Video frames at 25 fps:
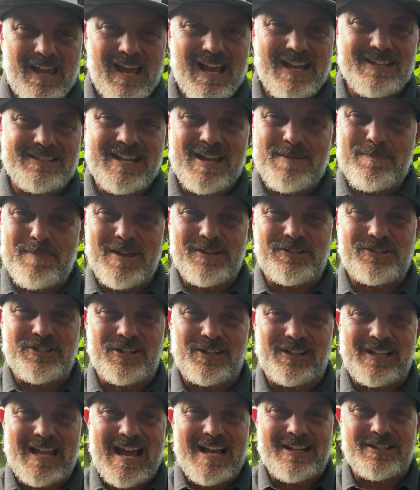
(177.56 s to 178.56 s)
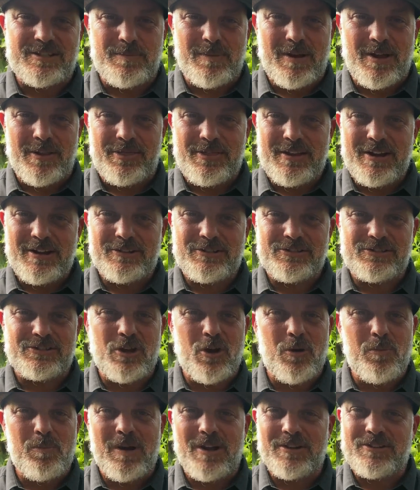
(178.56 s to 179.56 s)
As I mentioned last month, there's
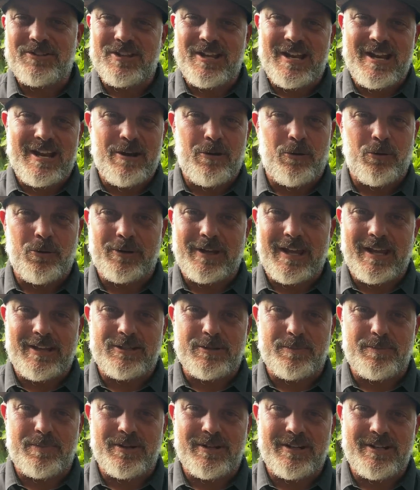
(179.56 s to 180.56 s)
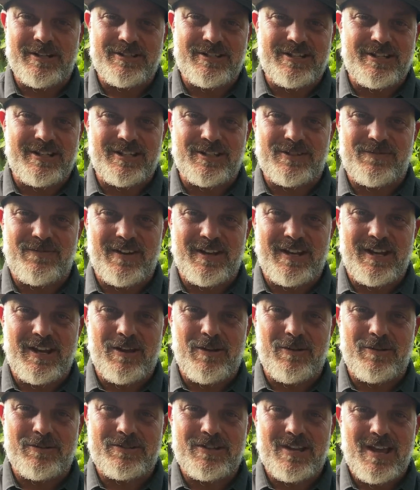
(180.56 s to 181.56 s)
so much that I don't get to put into these
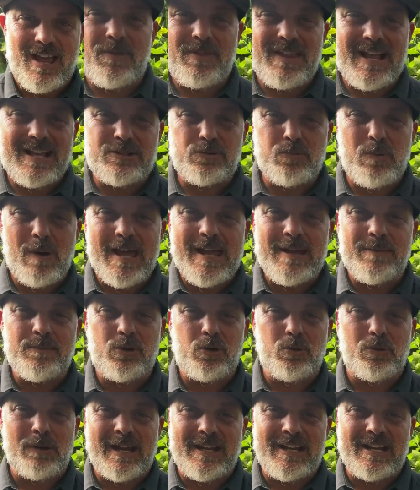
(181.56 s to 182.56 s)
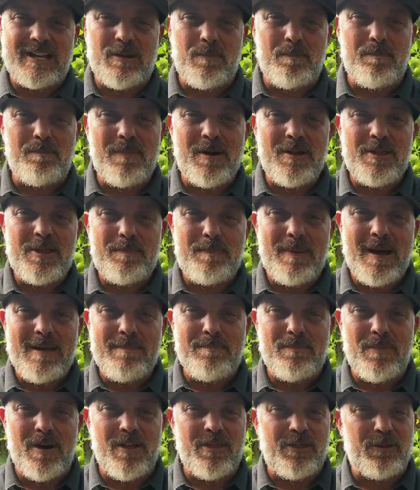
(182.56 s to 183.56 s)
videos. That's why I'm creating a
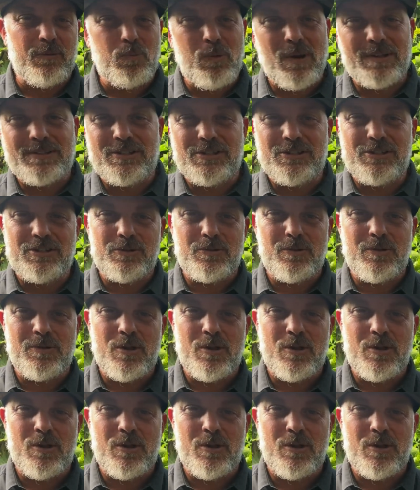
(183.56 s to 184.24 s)
month-by-month What to Do